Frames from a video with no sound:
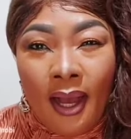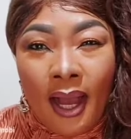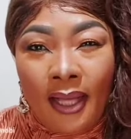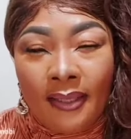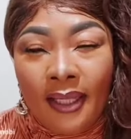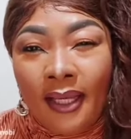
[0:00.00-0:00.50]

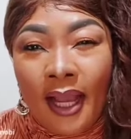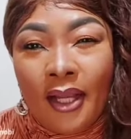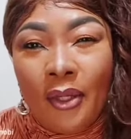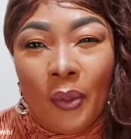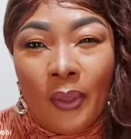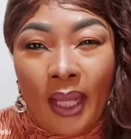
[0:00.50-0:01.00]
I think I
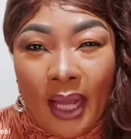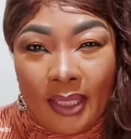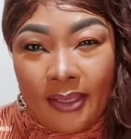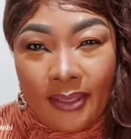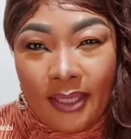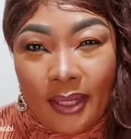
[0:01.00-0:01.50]
know the
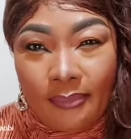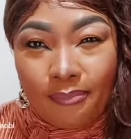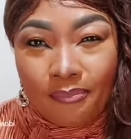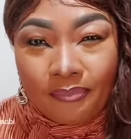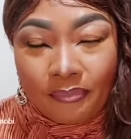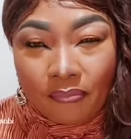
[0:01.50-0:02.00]
answer.
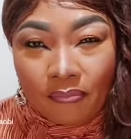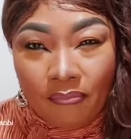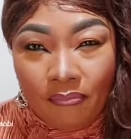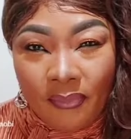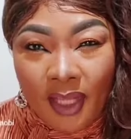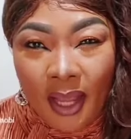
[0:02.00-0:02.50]

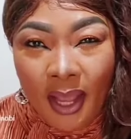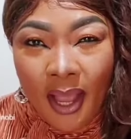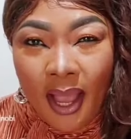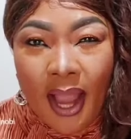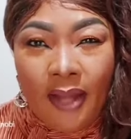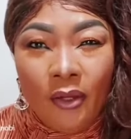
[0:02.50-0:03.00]

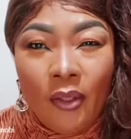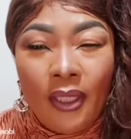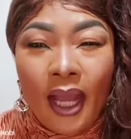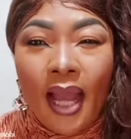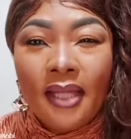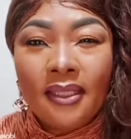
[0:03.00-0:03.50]
I know
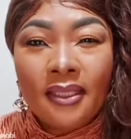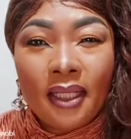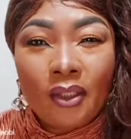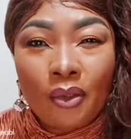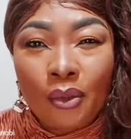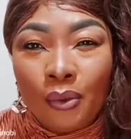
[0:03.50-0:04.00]
the
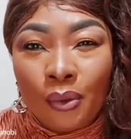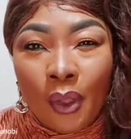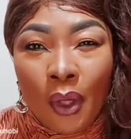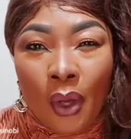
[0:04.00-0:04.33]
answer to